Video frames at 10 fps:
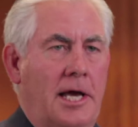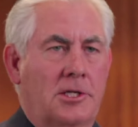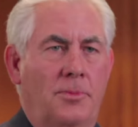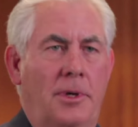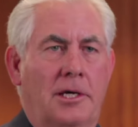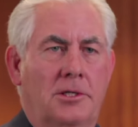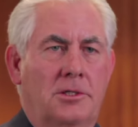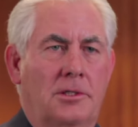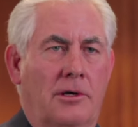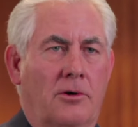
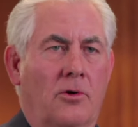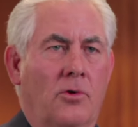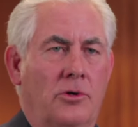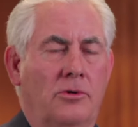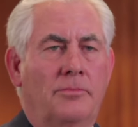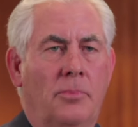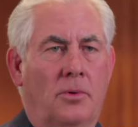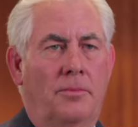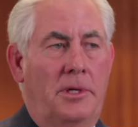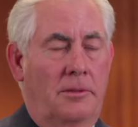aspects that are going to
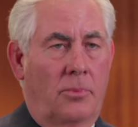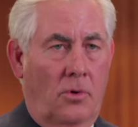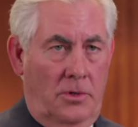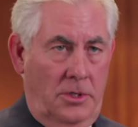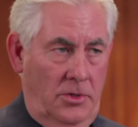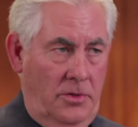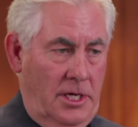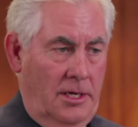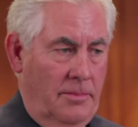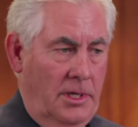impo be important to
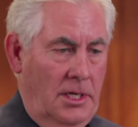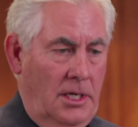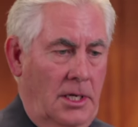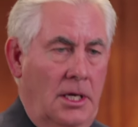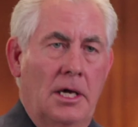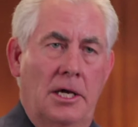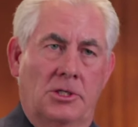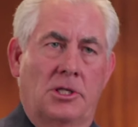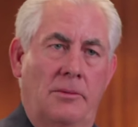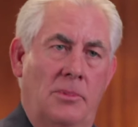them
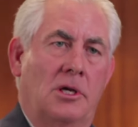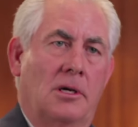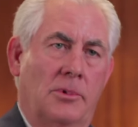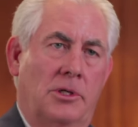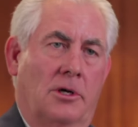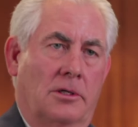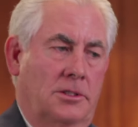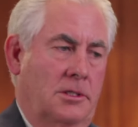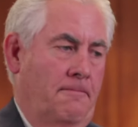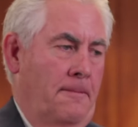as they become
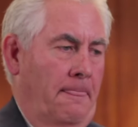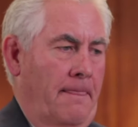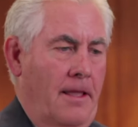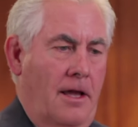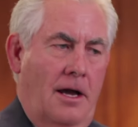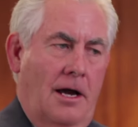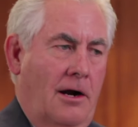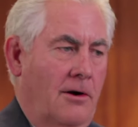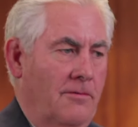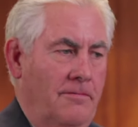adults.
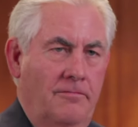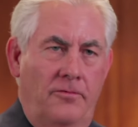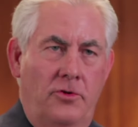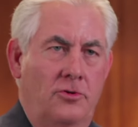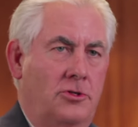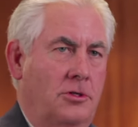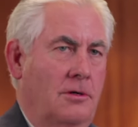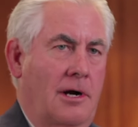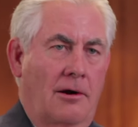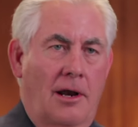Our
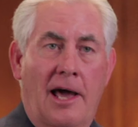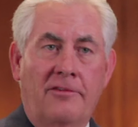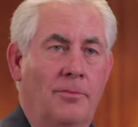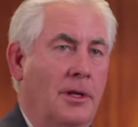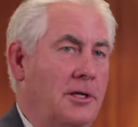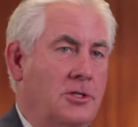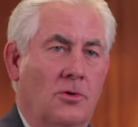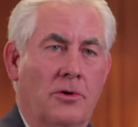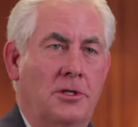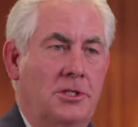future, our lifeblood as
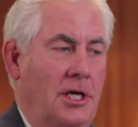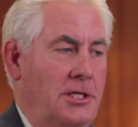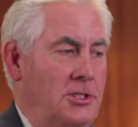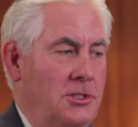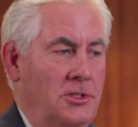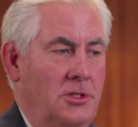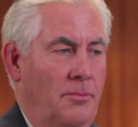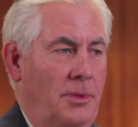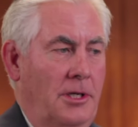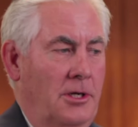organizations
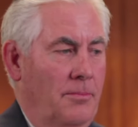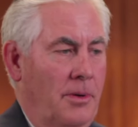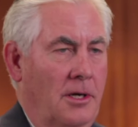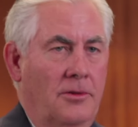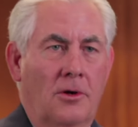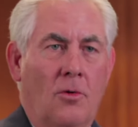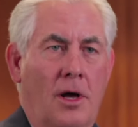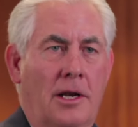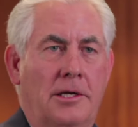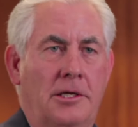depend upon the
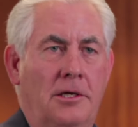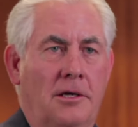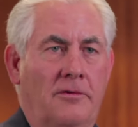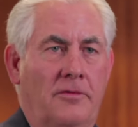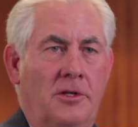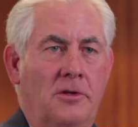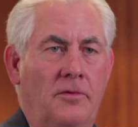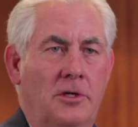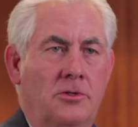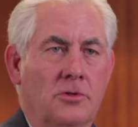quality of
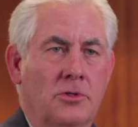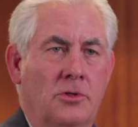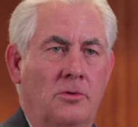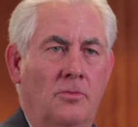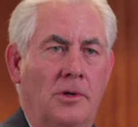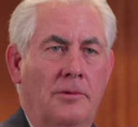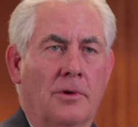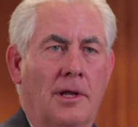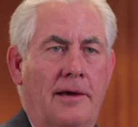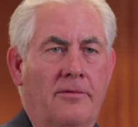individuals whom we
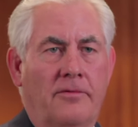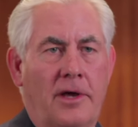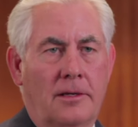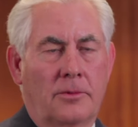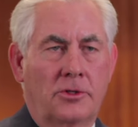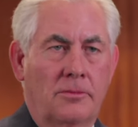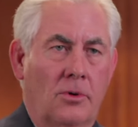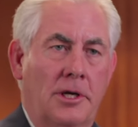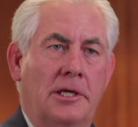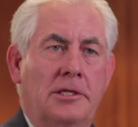will have available to
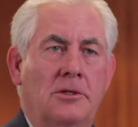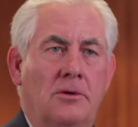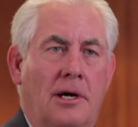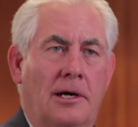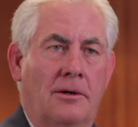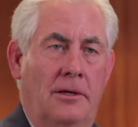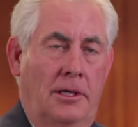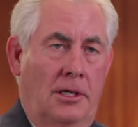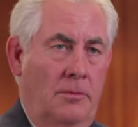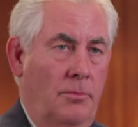bring into our
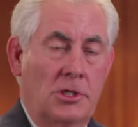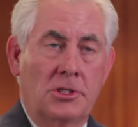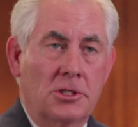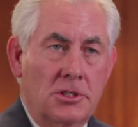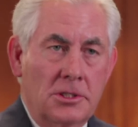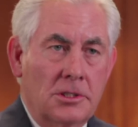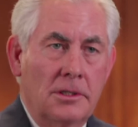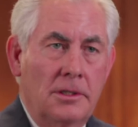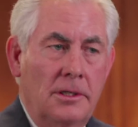businesses